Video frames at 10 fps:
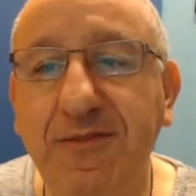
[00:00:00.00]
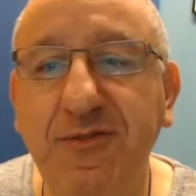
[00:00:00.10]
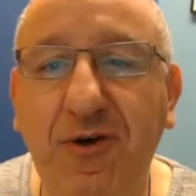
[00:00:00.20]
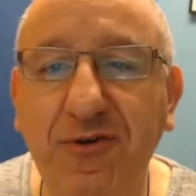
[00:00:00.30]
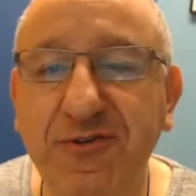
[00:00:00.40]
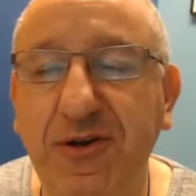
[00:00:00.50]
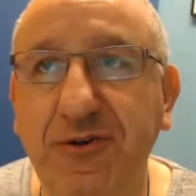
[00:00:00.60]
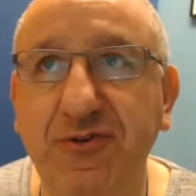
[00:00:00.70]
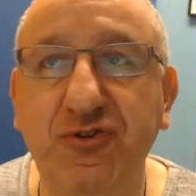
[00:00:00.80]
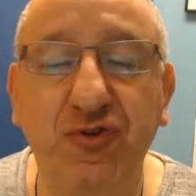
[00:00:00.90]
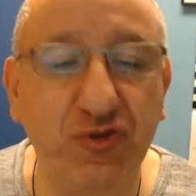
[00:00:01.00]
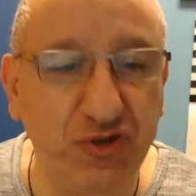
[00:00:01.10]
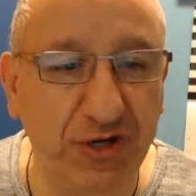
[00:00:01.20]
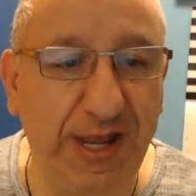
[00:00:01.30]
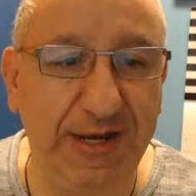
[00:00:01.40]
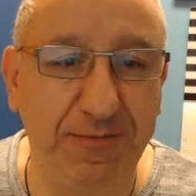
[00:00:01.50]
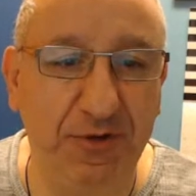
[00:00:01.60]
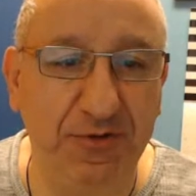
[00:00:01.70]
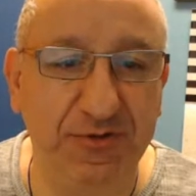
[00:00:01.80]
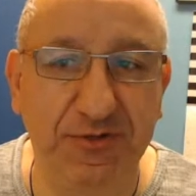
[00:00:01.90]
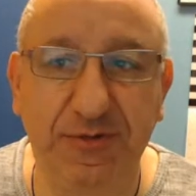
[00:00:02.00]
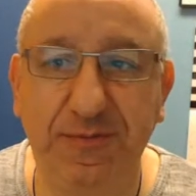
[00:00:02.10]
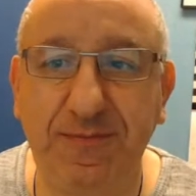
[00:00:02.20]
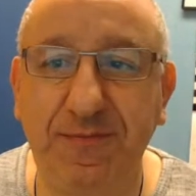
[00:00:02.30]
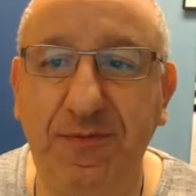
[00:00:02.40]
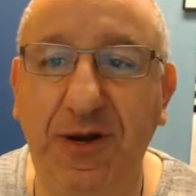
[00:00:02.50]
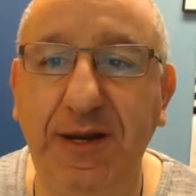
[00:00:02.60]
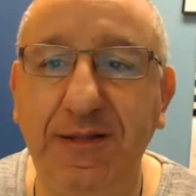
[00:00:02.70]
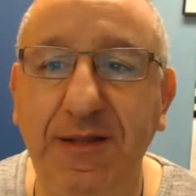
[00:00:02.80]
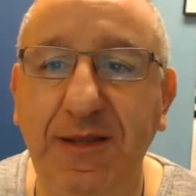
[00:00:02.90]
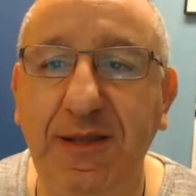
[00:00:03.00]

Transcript: dogs are social animals, right?